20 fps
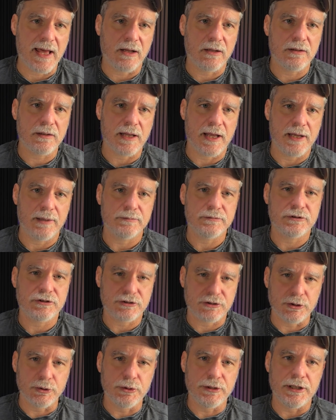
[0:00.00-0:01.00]
LM
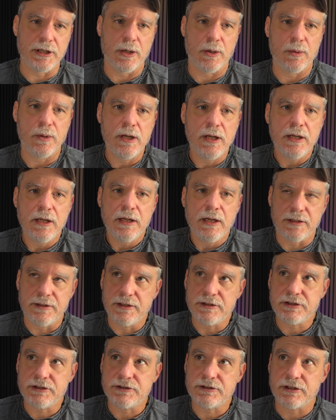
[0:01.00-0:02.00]
Studio.
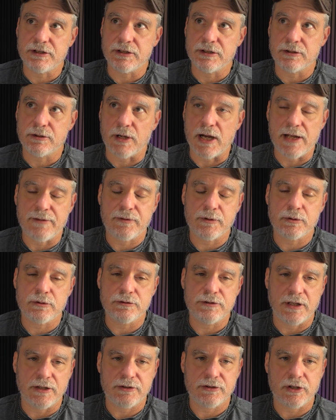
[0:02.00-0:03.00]
This is a graphical
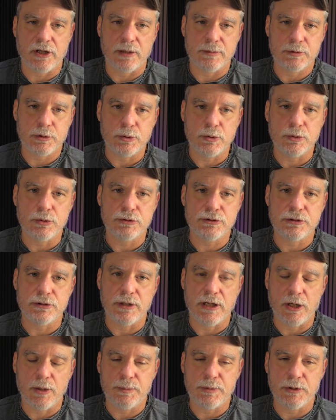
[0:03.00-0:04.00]
desktop tool to
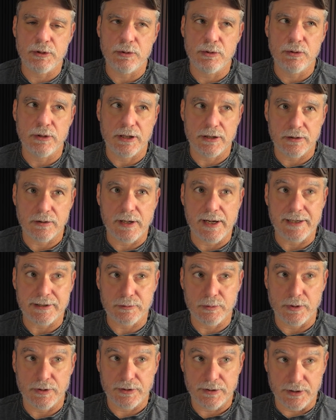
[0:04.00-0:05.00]
help you interact
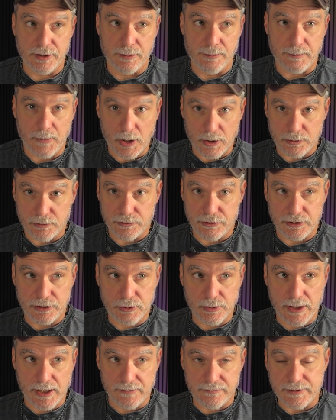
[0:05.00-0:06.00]
with the models that
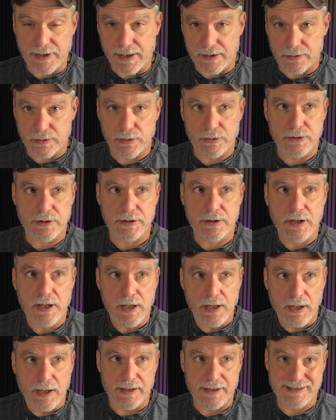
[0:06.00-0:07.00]
you have downloaded.
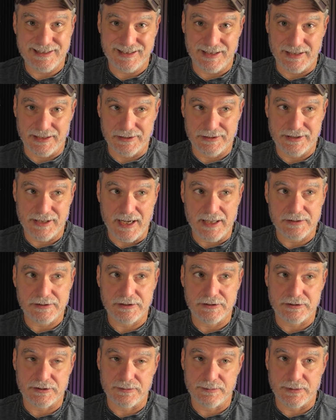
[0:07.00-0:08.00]
It's like a chat
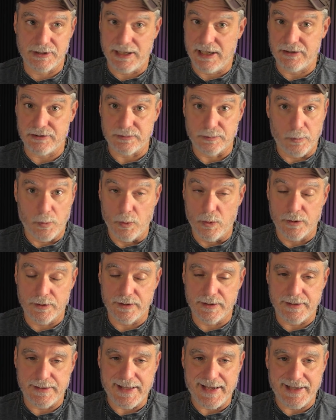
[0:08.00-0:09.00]
system, but it has more
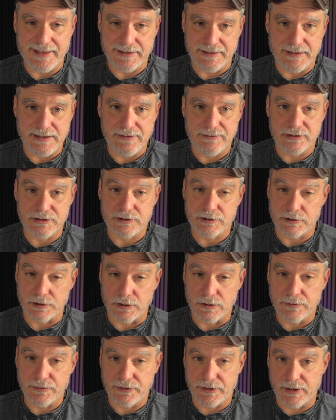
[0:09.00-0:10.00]
than that and even
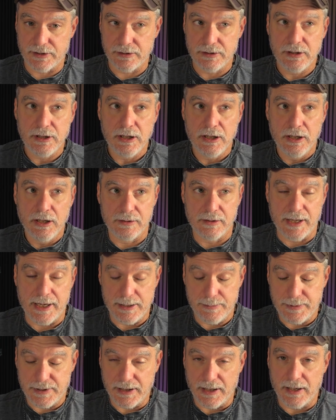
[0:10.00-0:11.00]
serves the
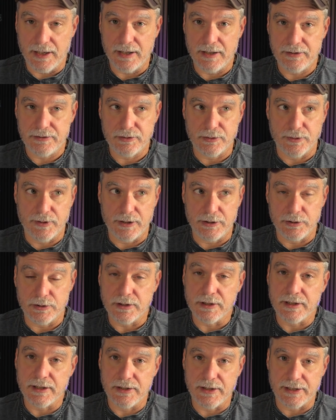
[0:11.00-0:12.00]
API so that you
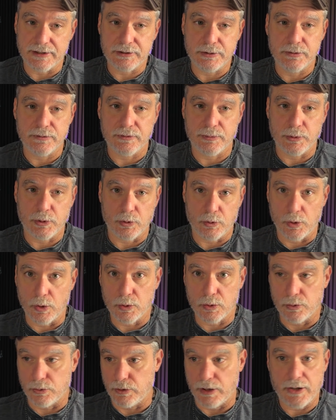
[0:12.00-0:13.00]
can connect to it from your
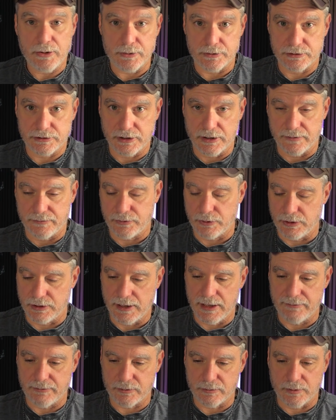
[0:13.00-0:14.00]
local other stuff. So you can
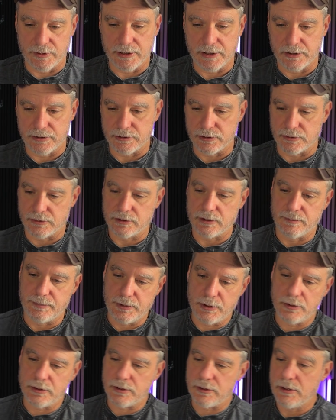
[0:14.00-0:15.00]
have it running on your
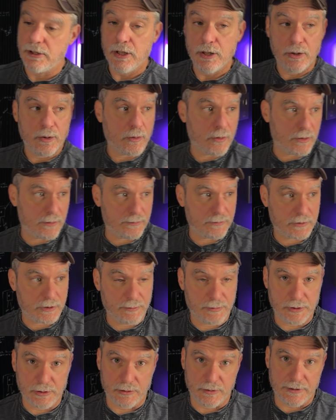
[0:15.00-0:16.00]
computer or a
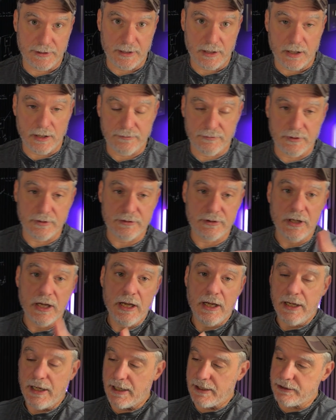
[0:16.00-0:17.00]
computer in the office,
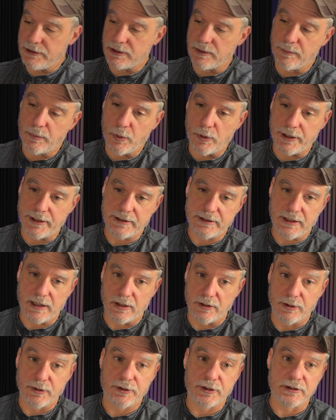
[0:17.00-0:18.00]
and you can point
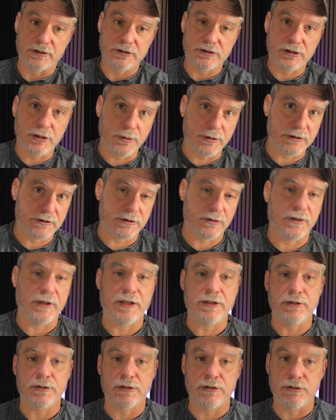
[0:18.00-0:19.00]
other things to it so
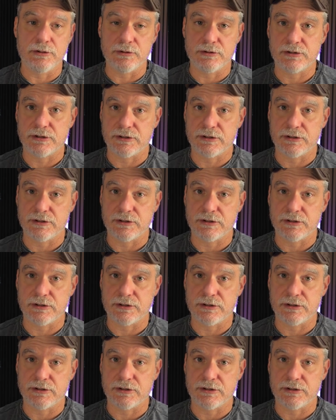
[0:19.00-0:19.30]
that you can use